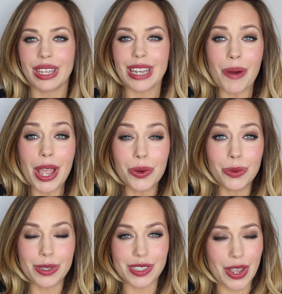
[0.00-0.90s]
Now I
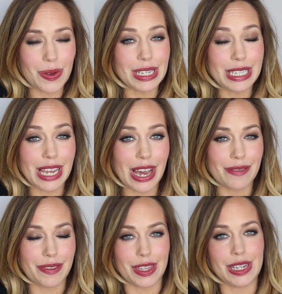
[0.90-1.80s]
also
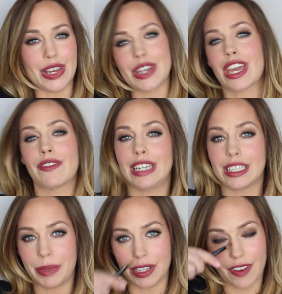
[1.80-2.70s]
love the look of a
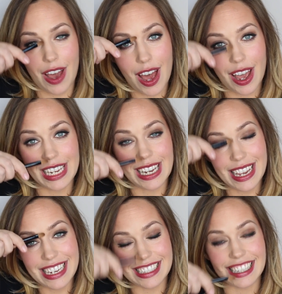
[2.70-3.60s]
little bit of
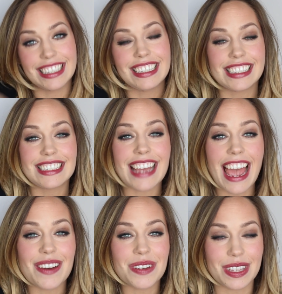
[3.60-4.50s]
highlight
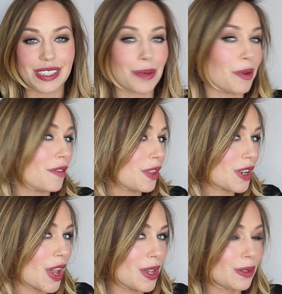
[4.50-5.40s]
down at the tip of the
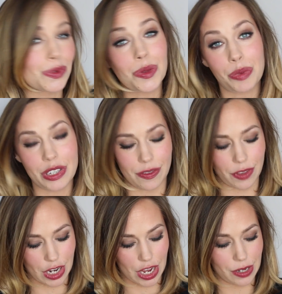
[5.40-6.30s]
nose, or the bridge of
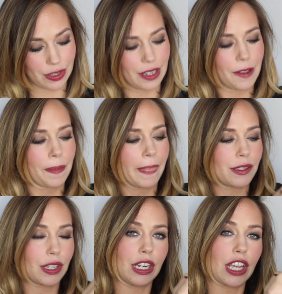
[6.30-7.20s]
the nose.
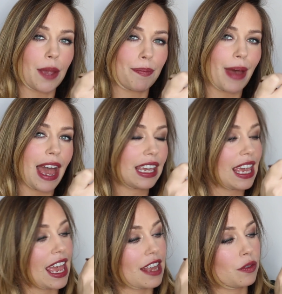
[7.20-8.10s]
So I'm going to go back
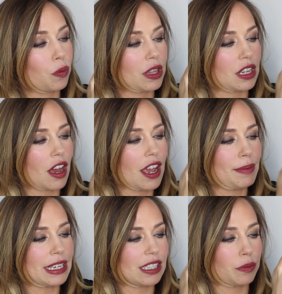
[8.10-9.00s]
in with an eye
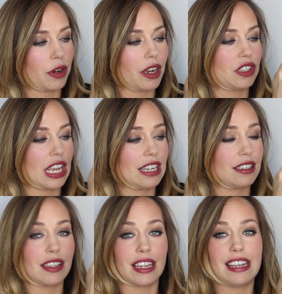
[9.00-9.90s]
blending brush
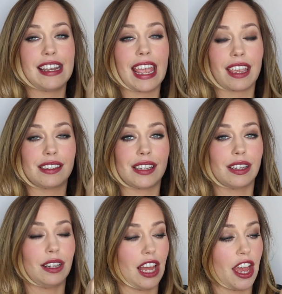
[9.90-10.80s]
into the Nectar
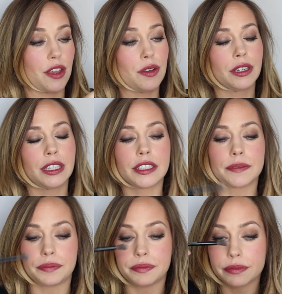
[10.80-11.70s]
Glow
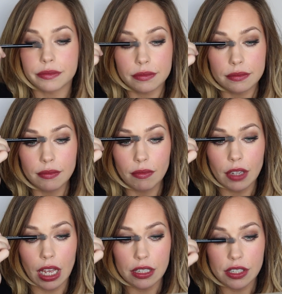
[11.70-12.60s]

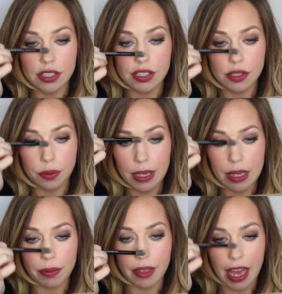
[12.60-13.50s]
and just
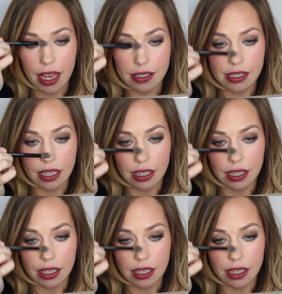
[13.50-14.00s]
sweep that